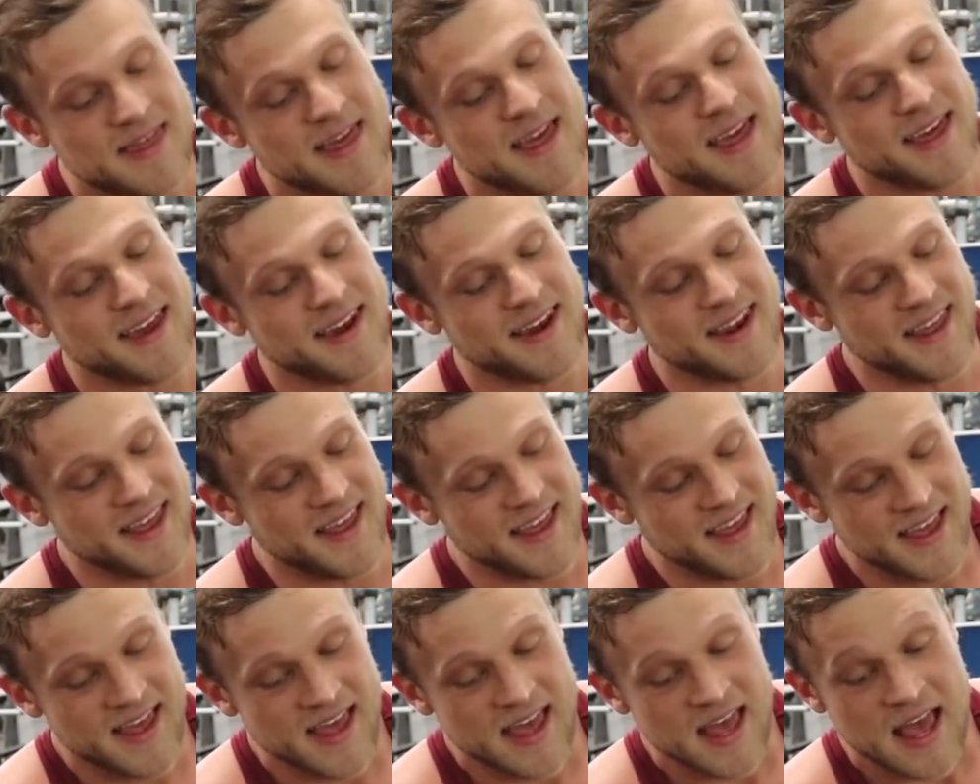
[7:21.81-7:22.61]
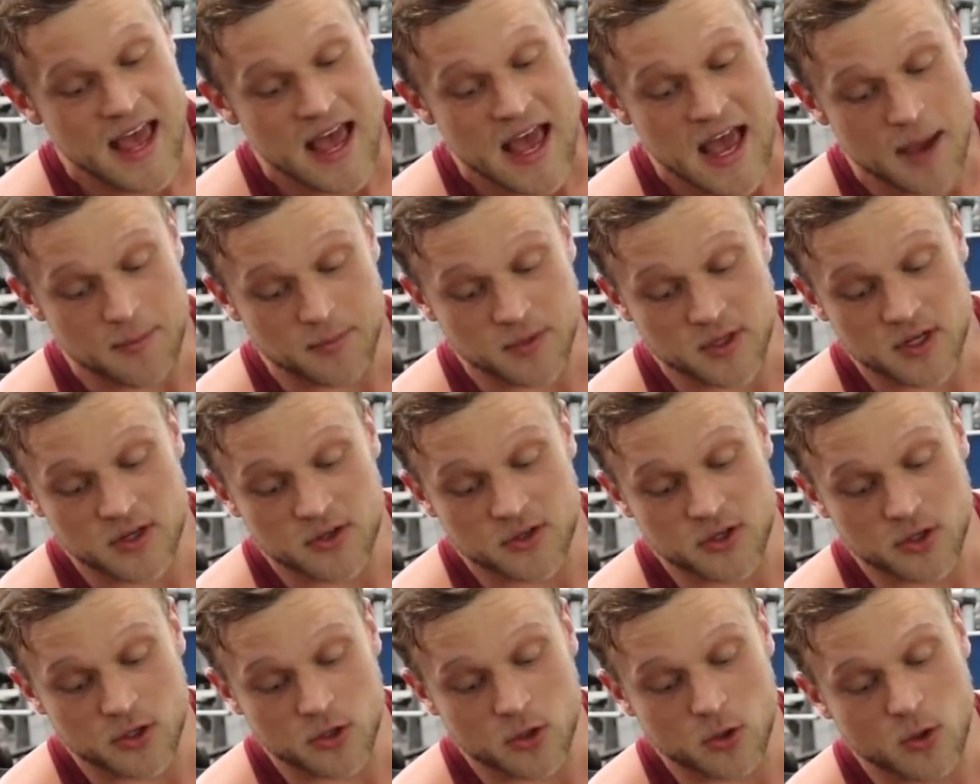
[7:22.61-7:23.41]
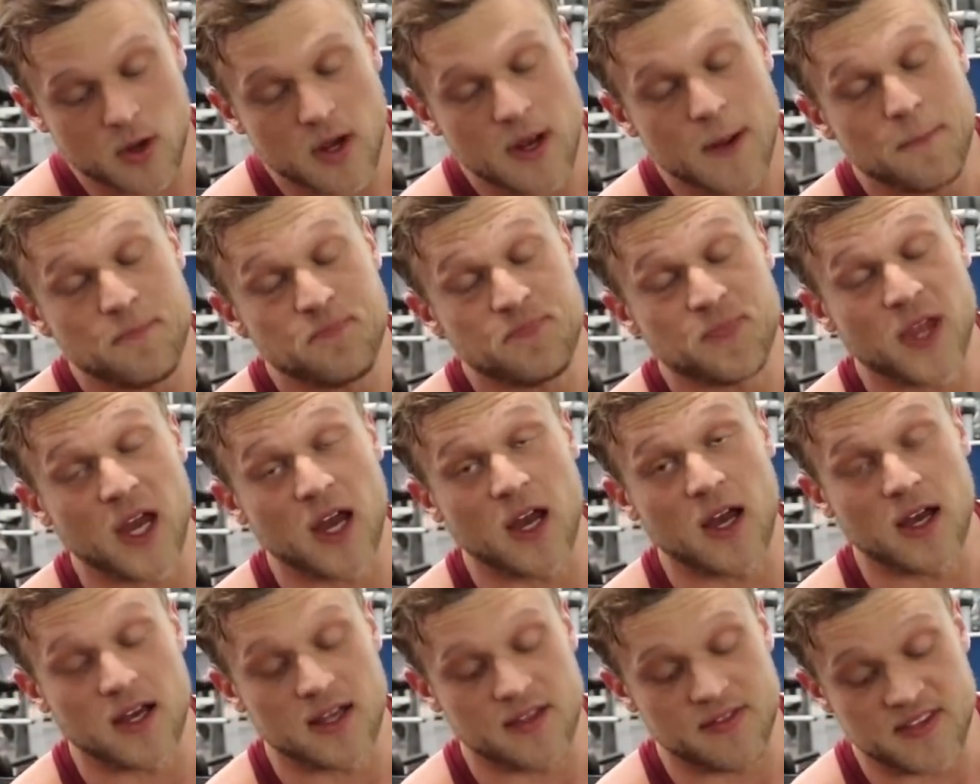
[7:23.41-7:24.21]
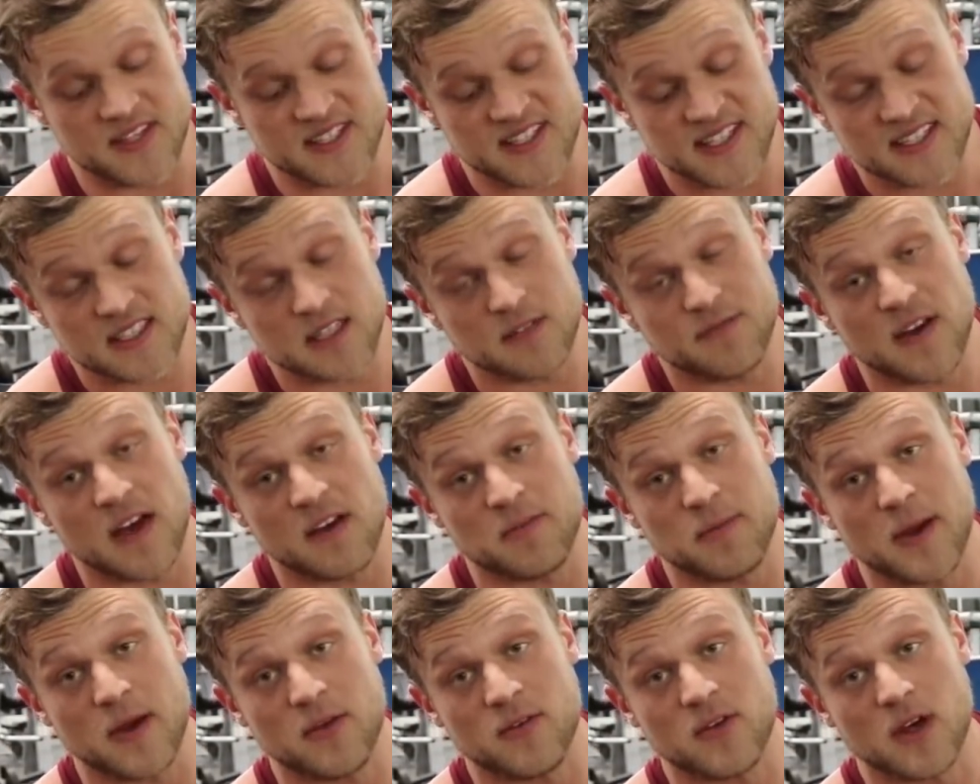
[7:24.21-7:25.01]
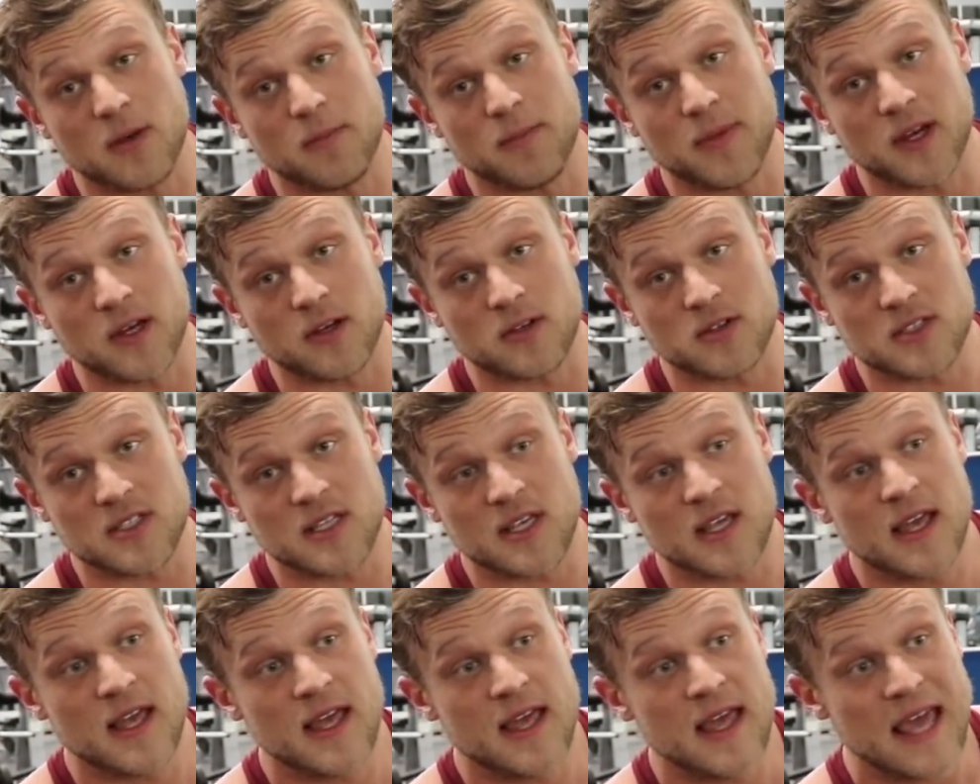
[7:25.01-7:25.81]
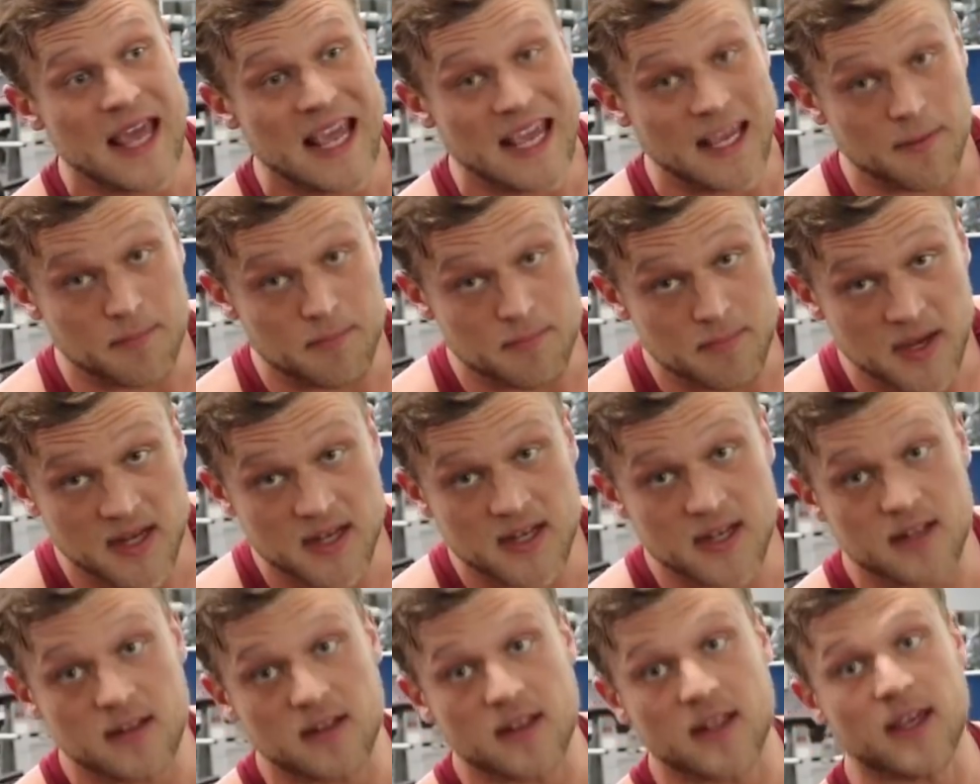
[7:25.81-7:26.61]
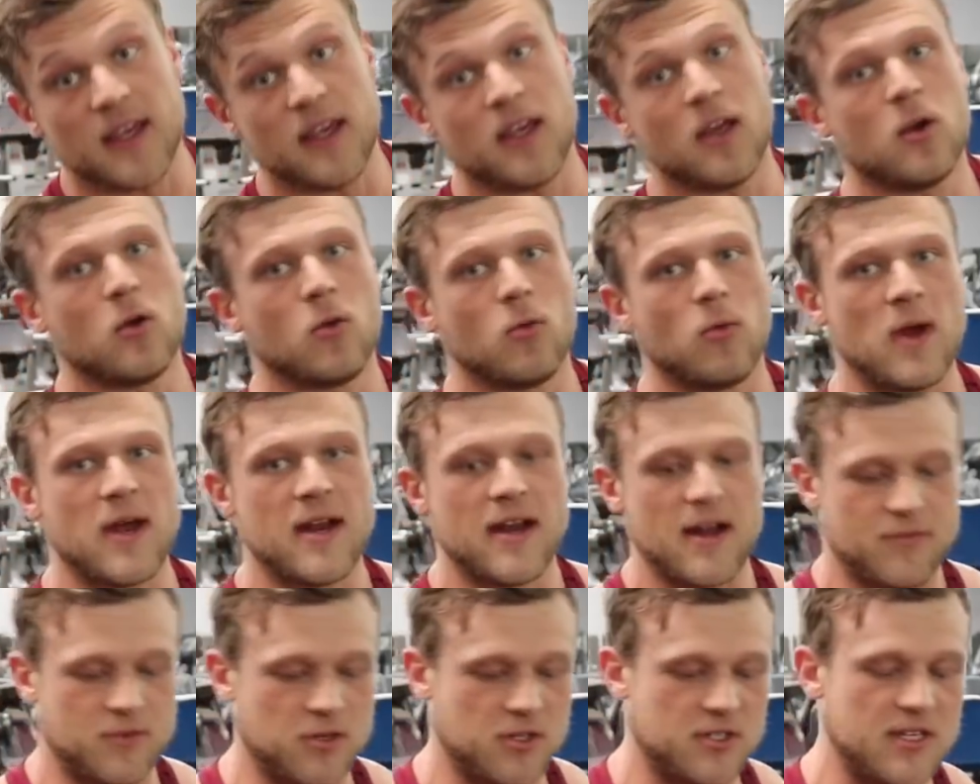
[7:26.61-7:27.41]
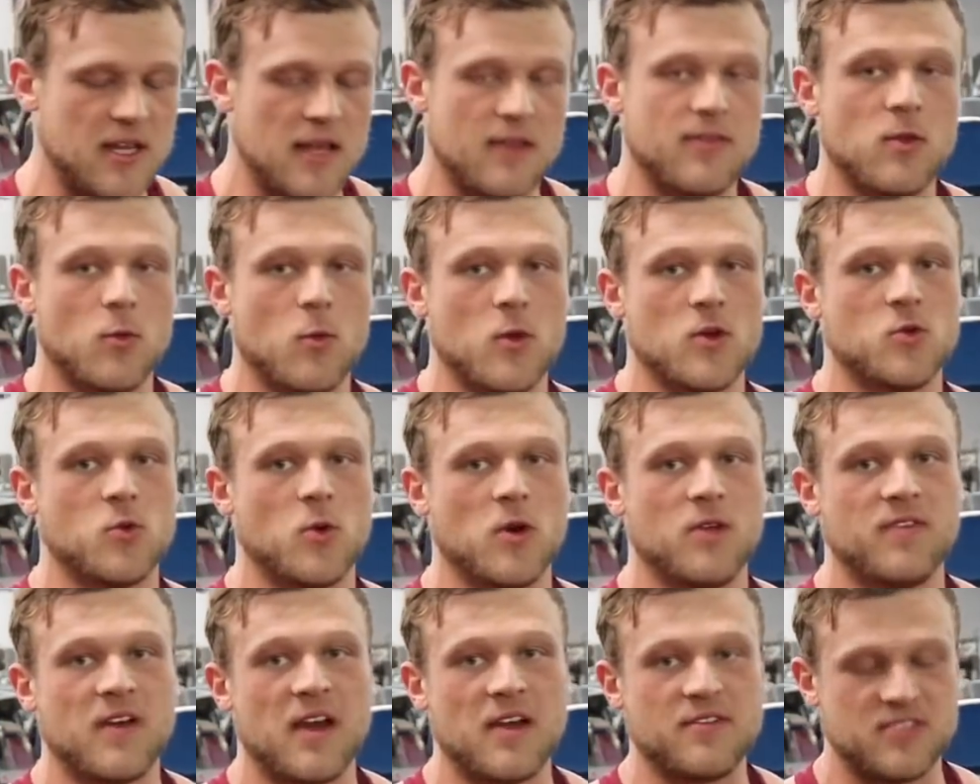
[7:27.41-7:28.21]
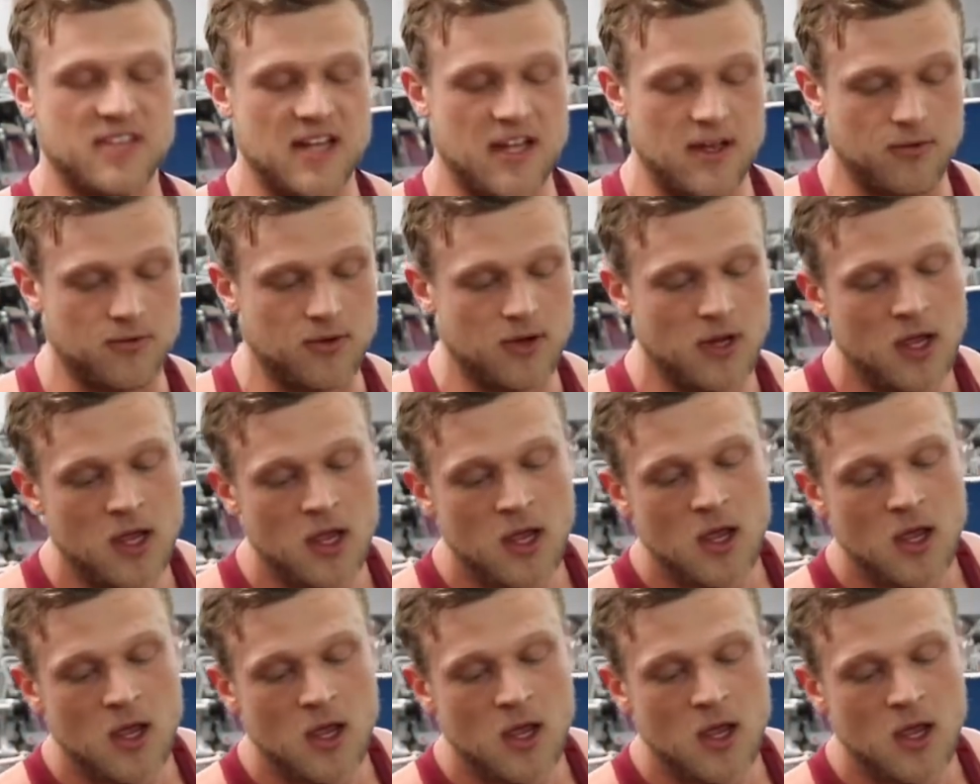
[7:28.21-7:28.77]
And then I'm going to do the 65-pound dumbbells immediately right after setting the 125s down